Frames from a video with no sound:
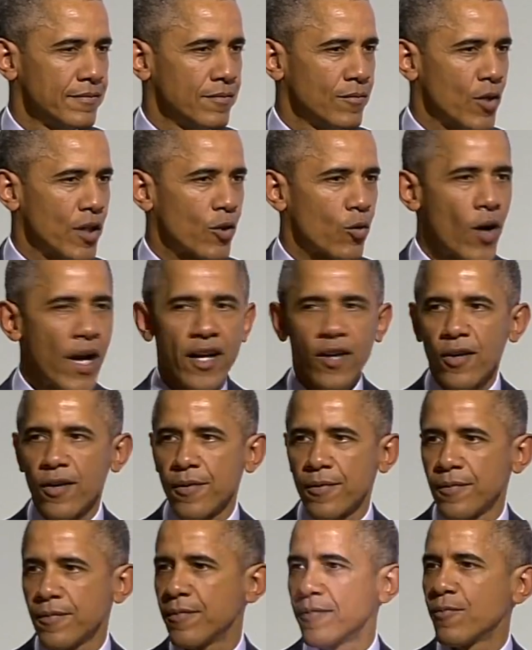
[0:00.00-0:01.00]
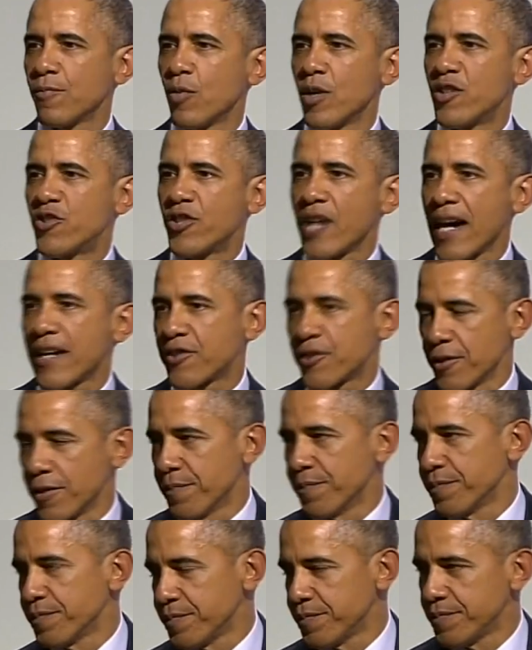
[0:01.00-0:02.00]
What greater rejection
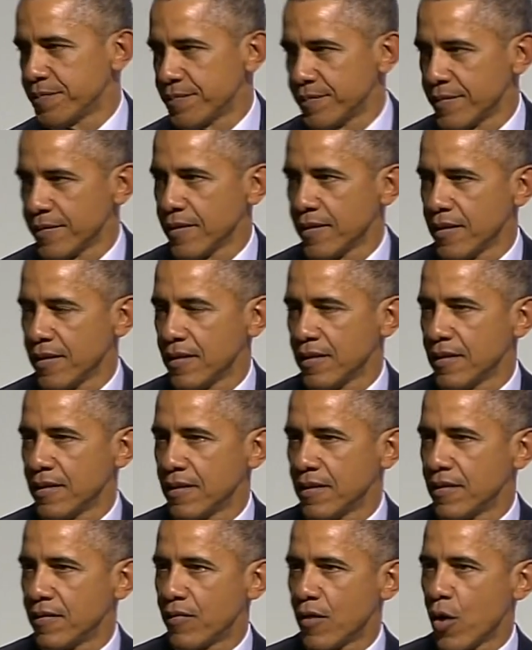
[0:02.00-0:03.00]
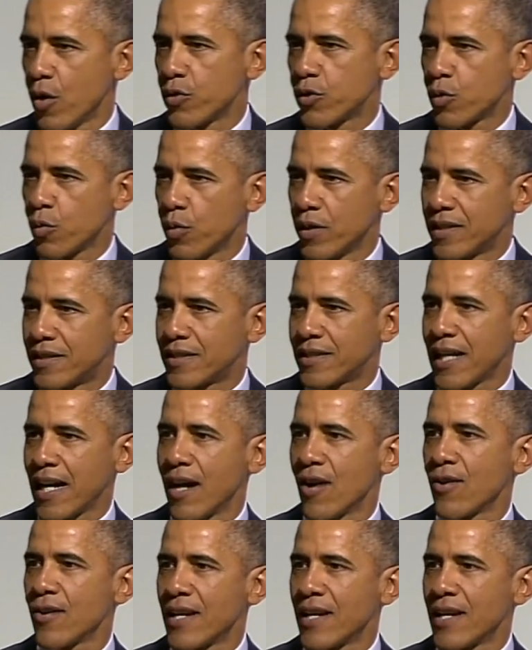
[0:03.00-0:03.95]
of those who would tear